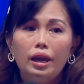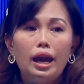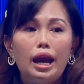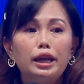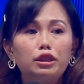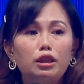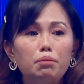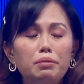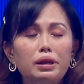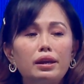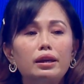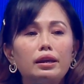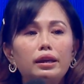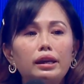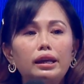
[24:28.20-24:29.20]

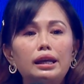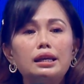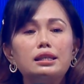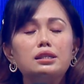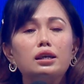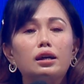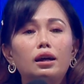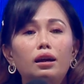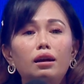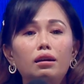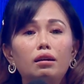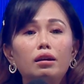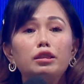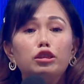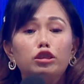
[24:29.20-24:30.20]
Atomy is a
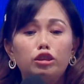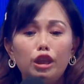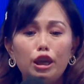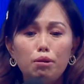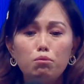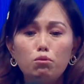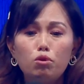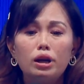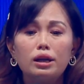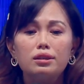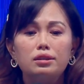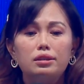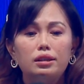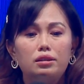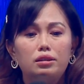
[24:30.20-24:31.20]
teamwork
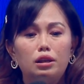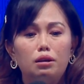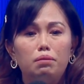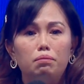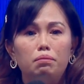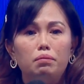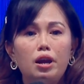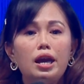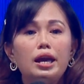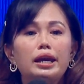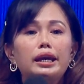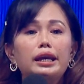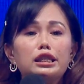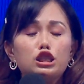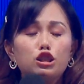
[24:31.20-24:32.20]
system.
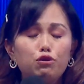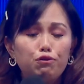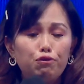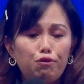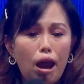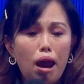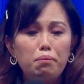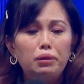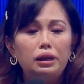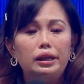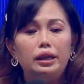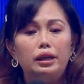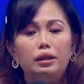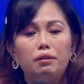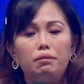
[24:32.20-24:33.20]
It's
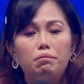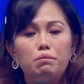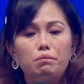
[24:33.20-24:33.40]
family.